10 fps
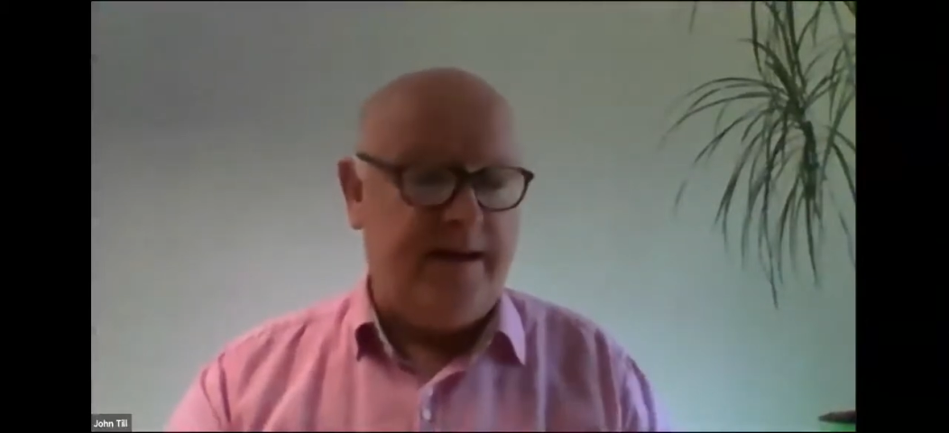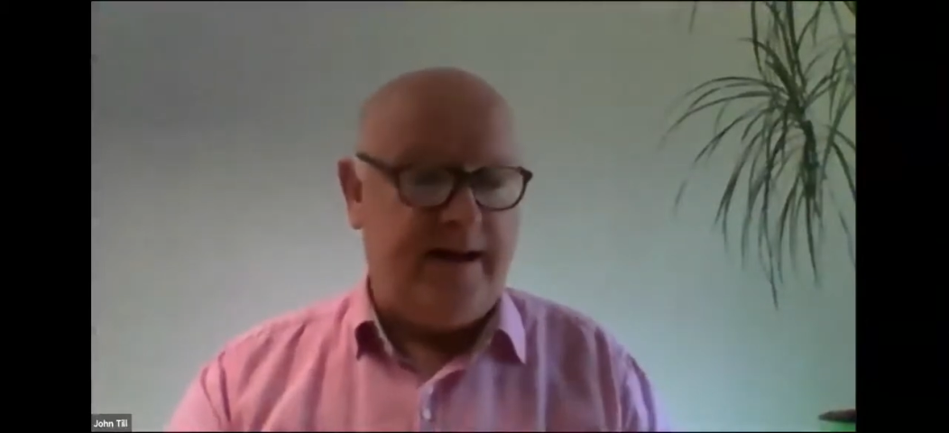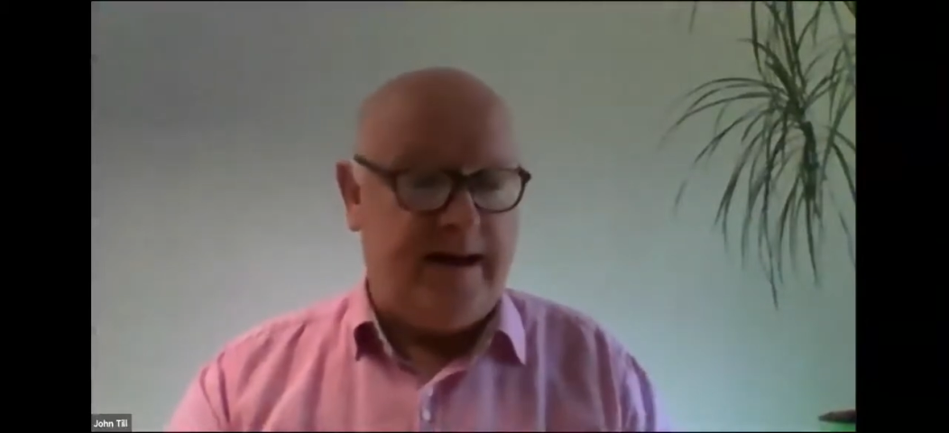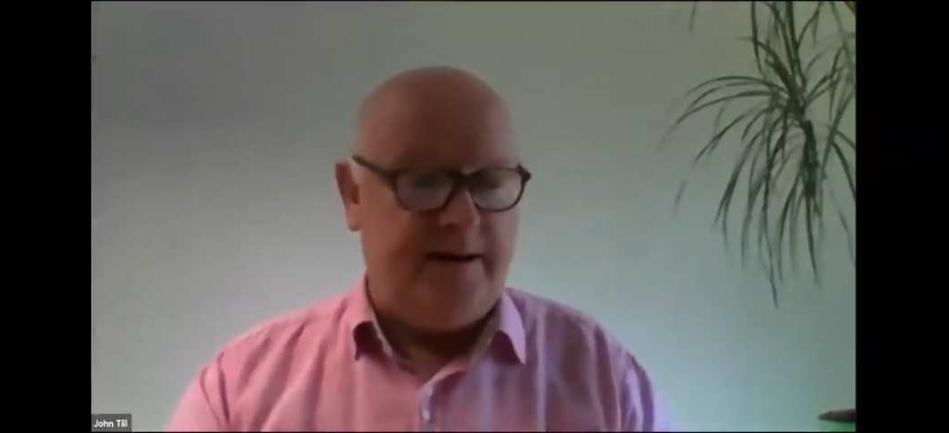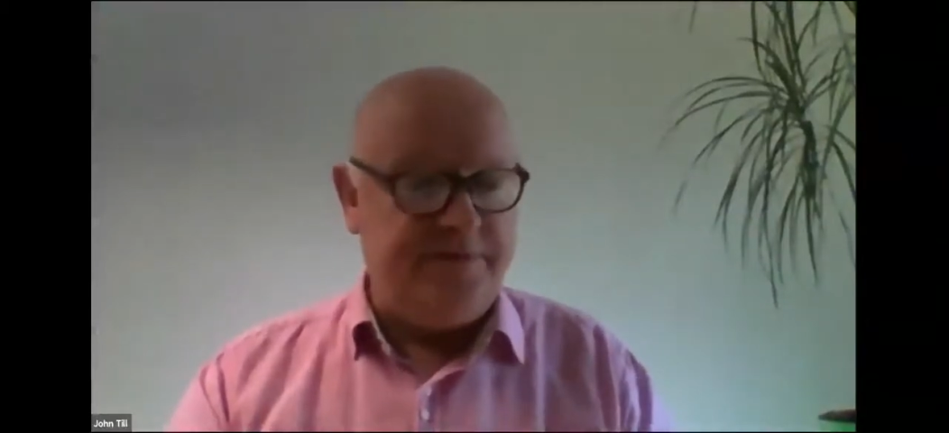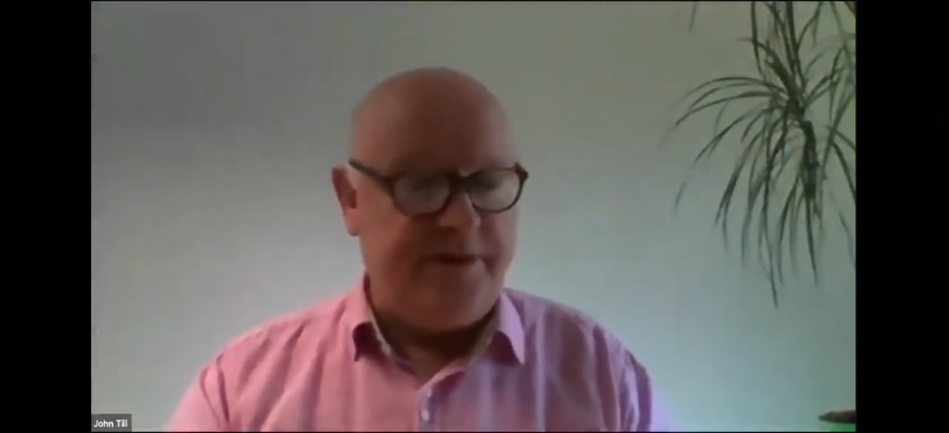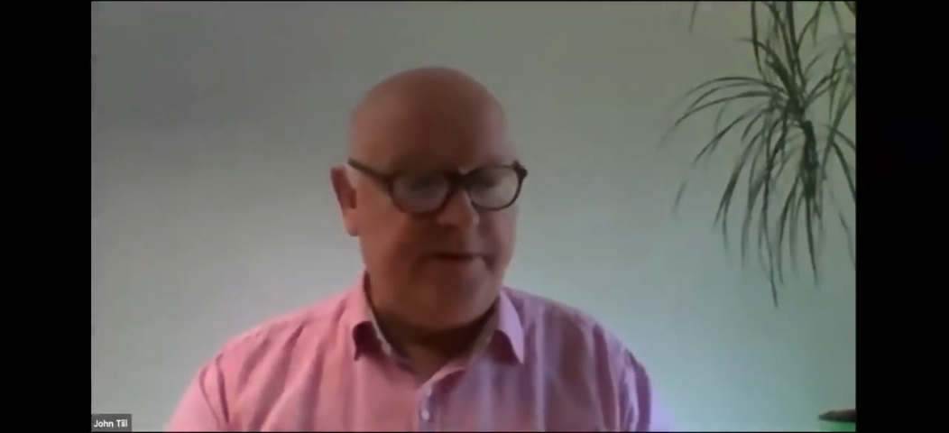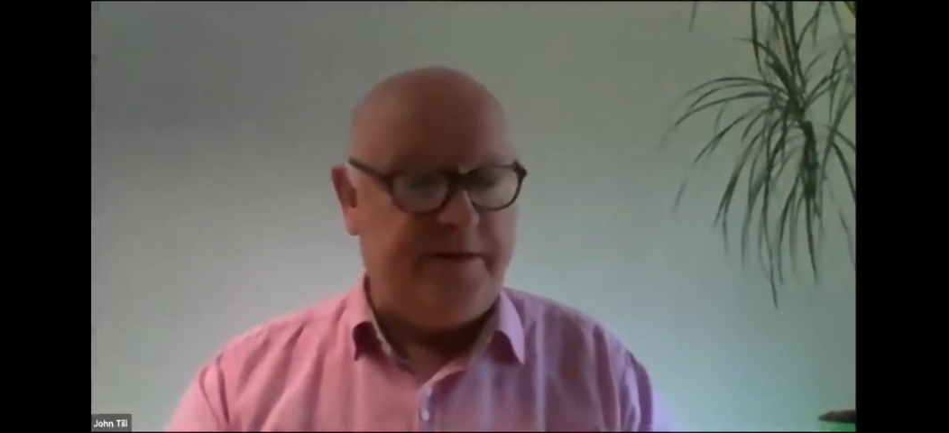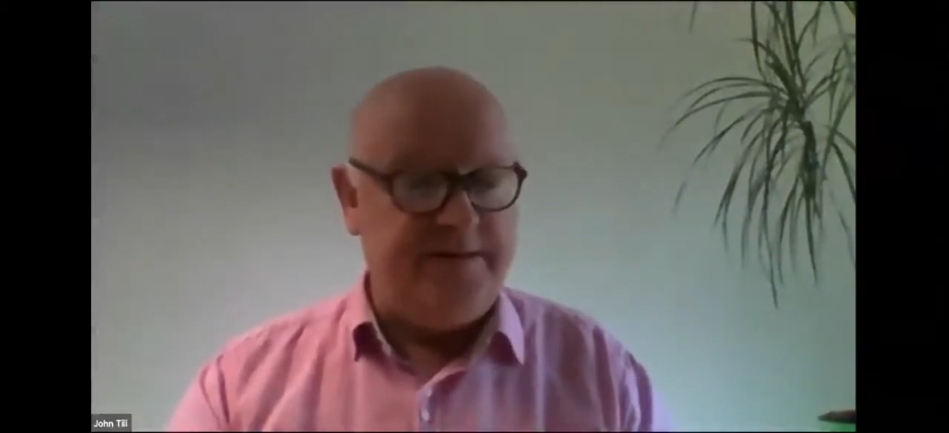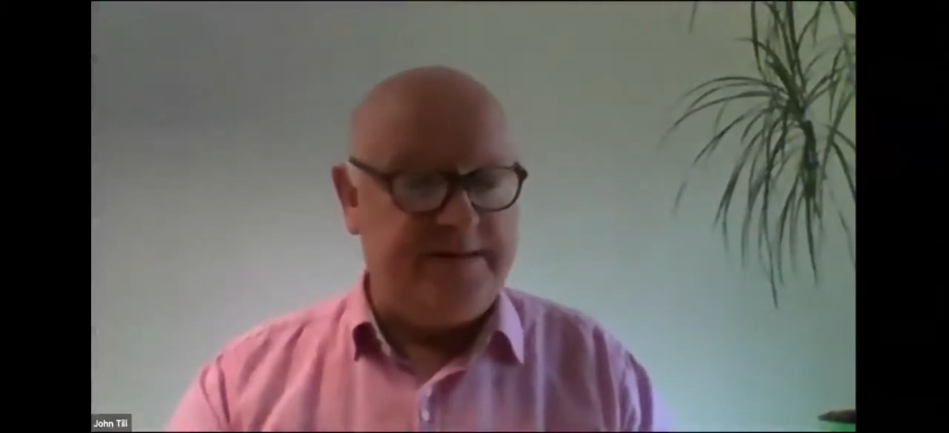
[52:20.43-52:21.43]
have you
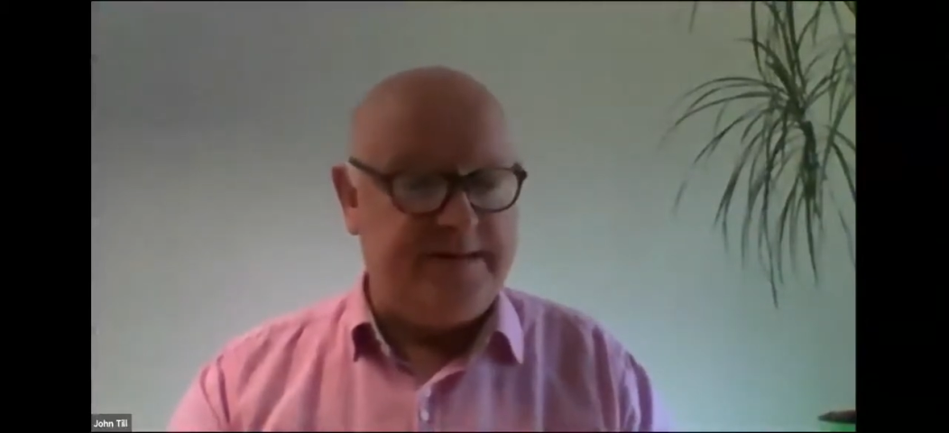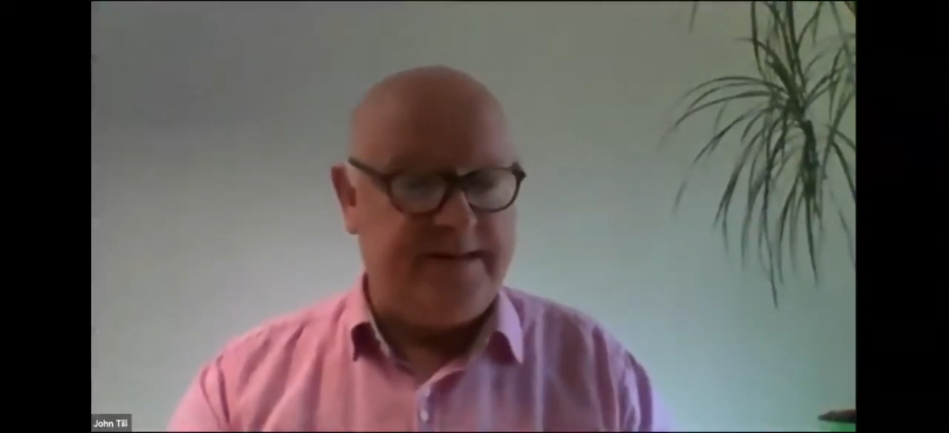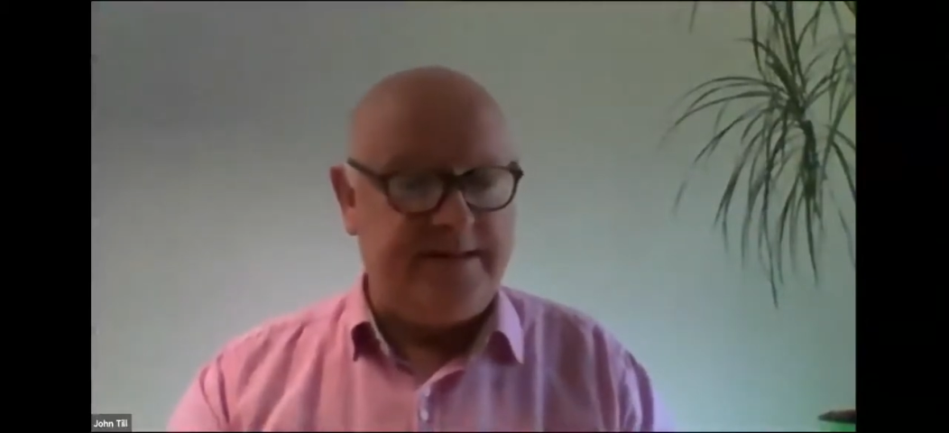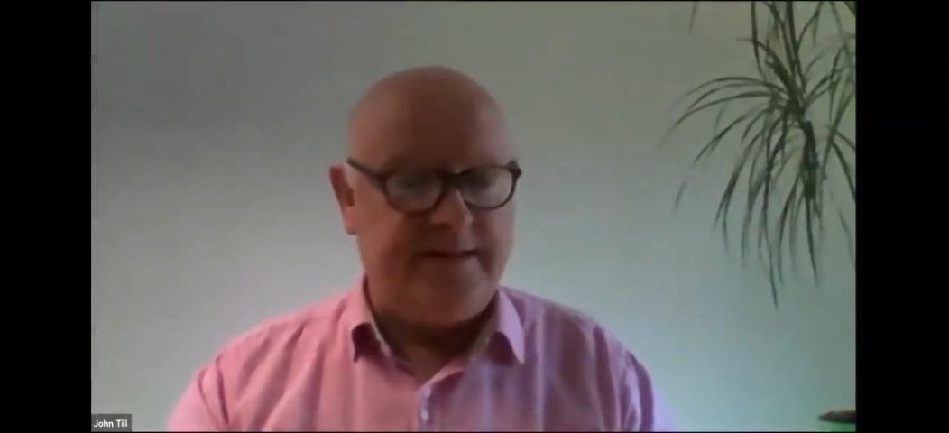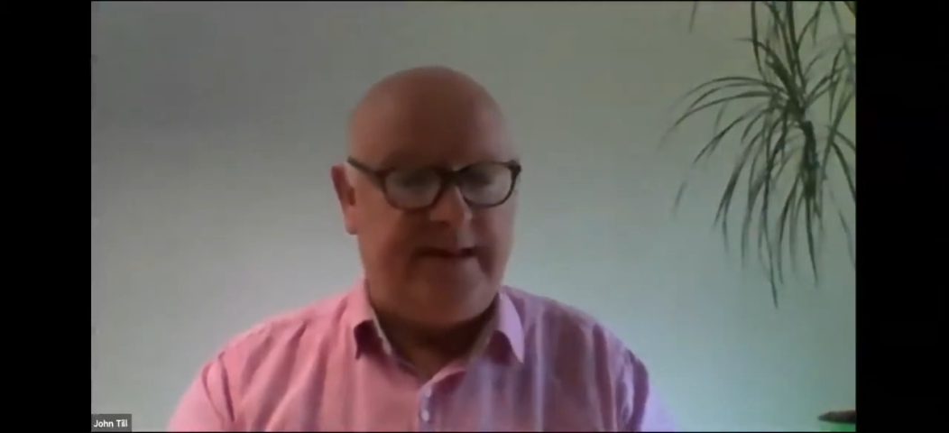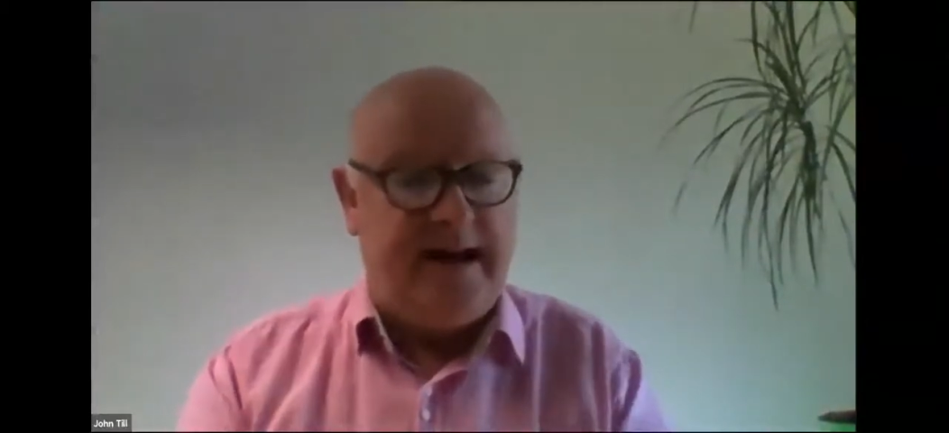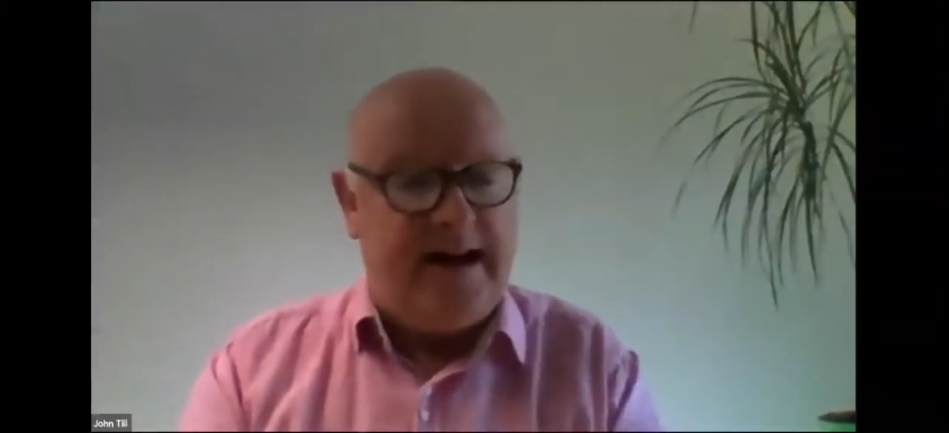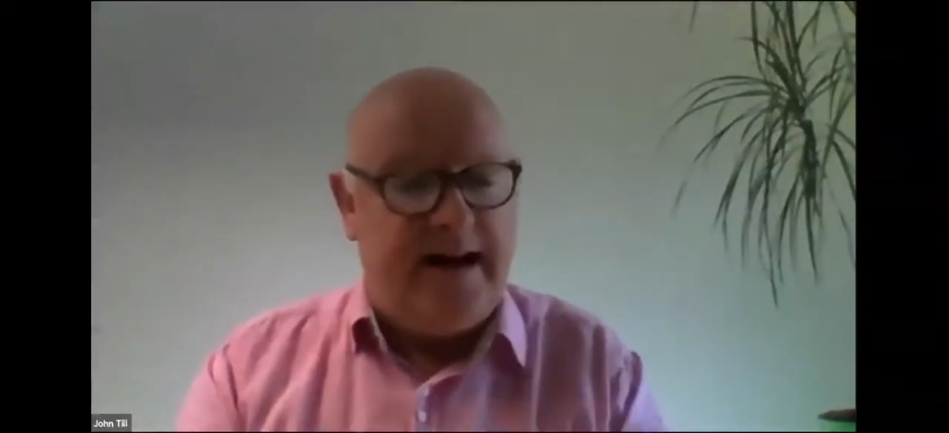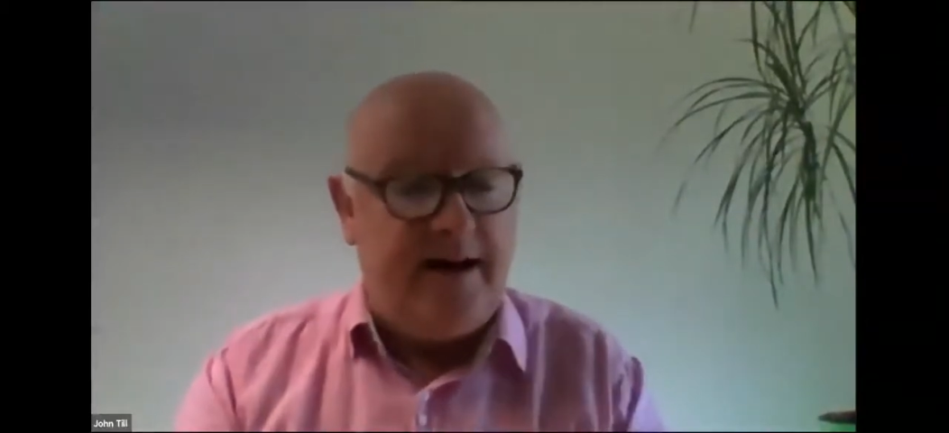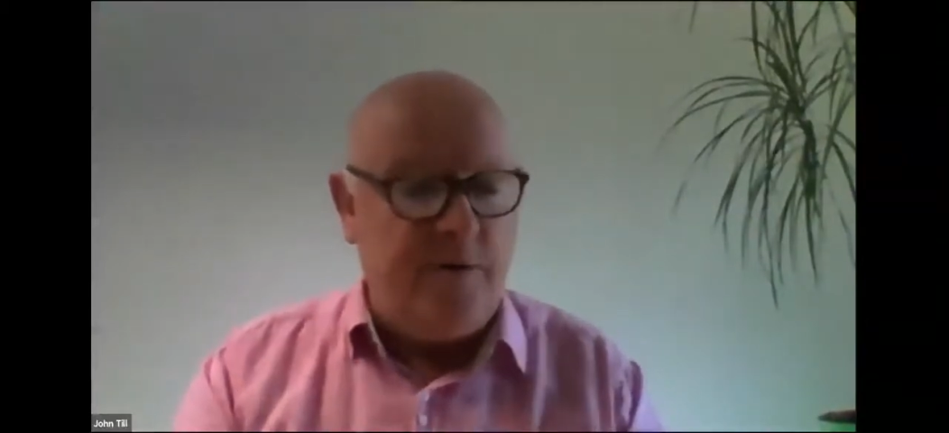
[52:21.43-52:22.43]
considered
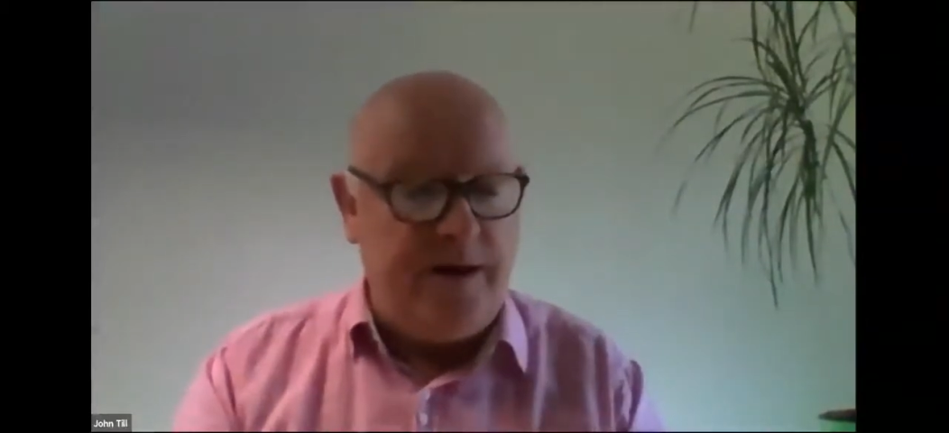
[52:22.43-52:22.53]
how